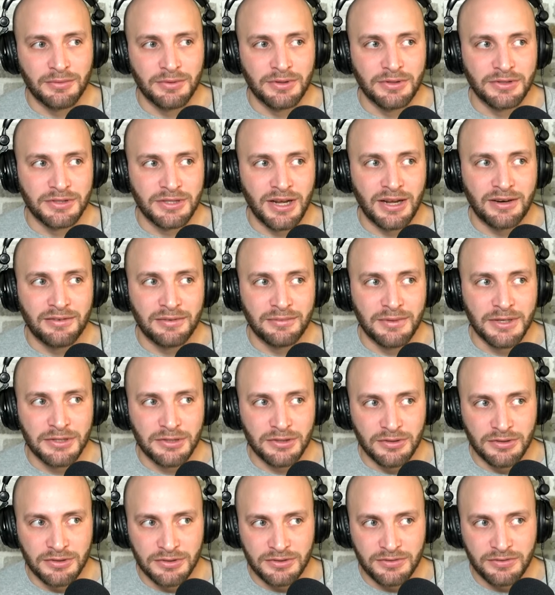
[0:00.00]
When there's Donovan
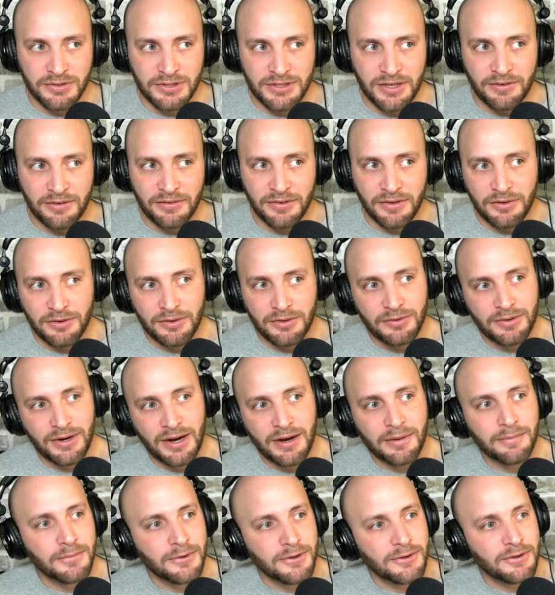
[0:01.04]
Mitchell stuff floating
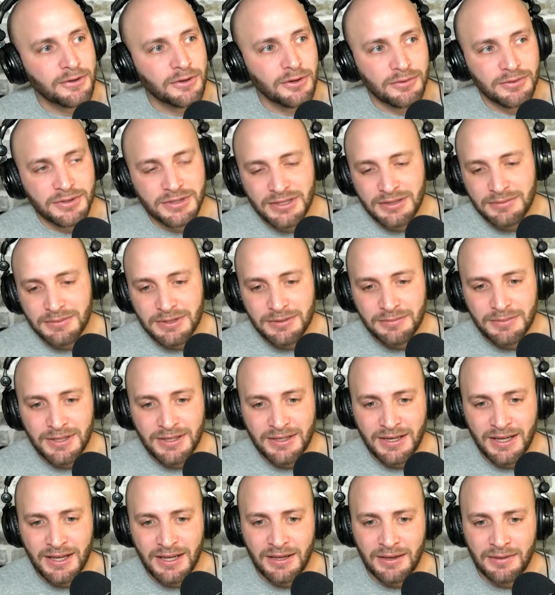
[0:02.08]
around, Brooklyn always seems to be a
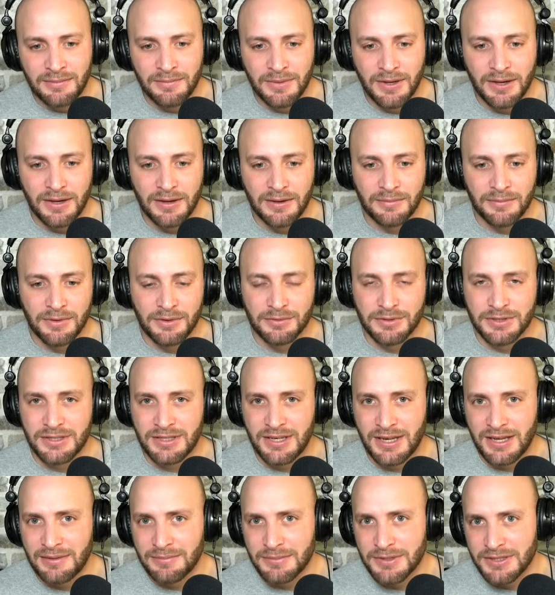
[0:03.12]
name. There was
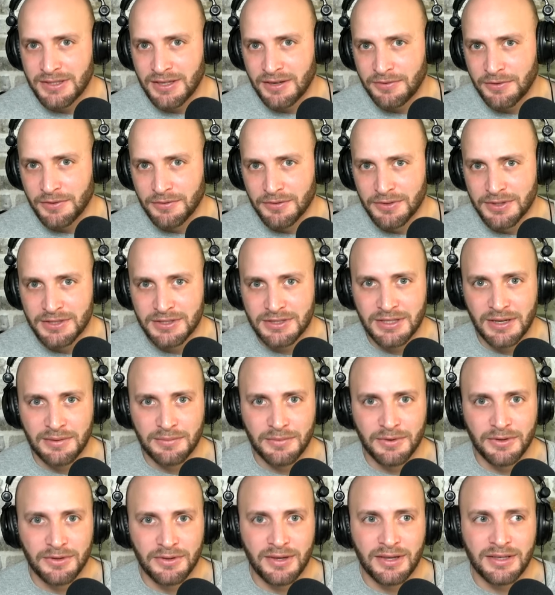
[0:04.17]
Dame stuff over the
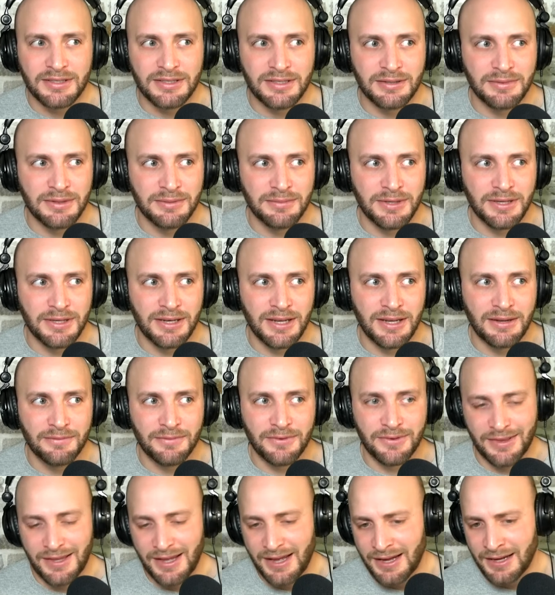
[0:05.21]
summer. They seem to be a name
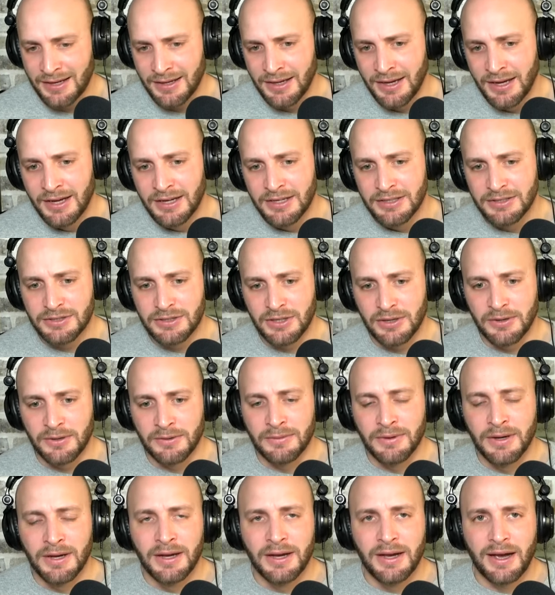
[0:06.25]
for that.
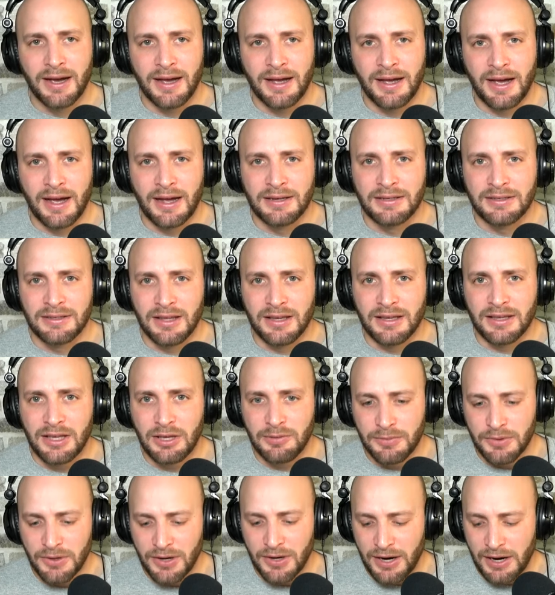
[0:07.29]
So I like,
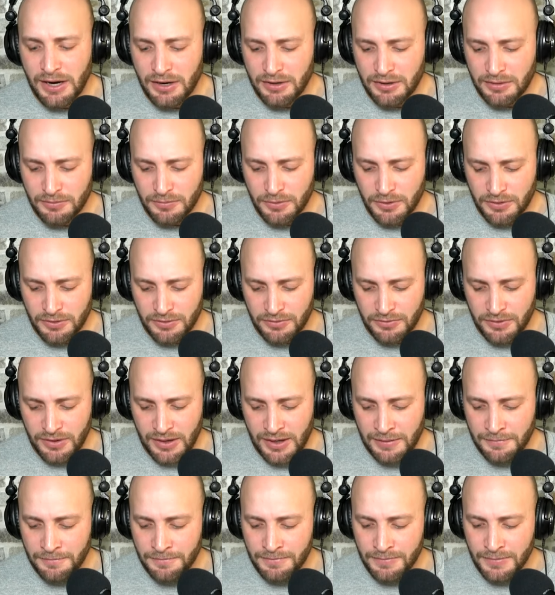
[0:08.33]
keep your eye out on Brooklyn for
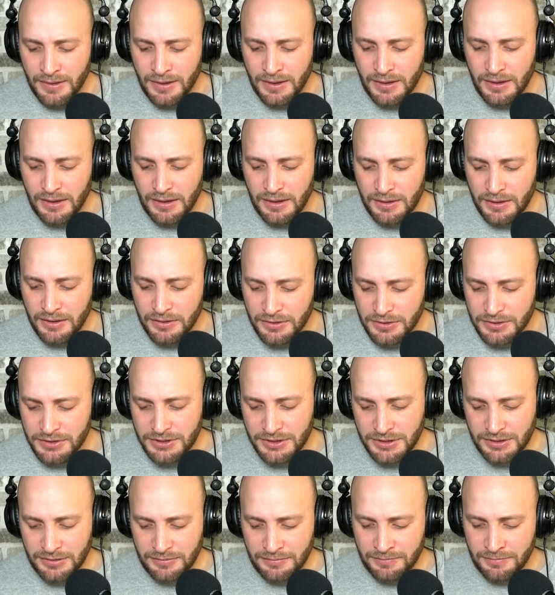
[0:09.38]
that. Another
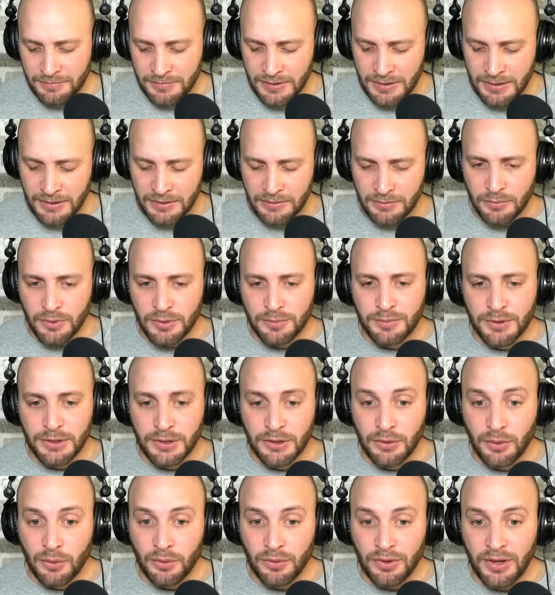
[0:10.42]
team would
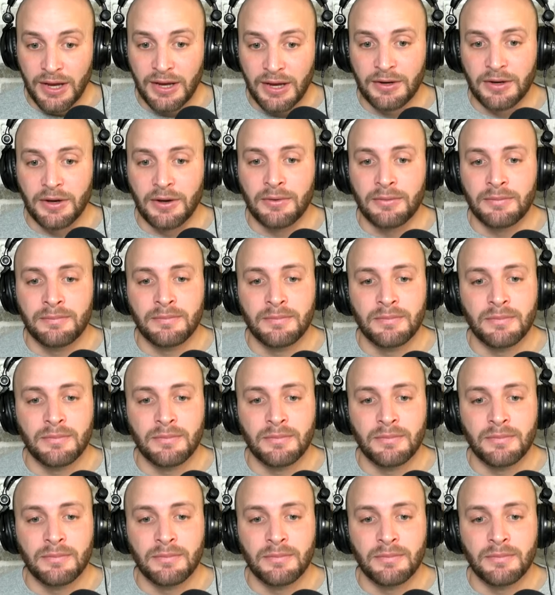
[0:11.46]
be Orlando.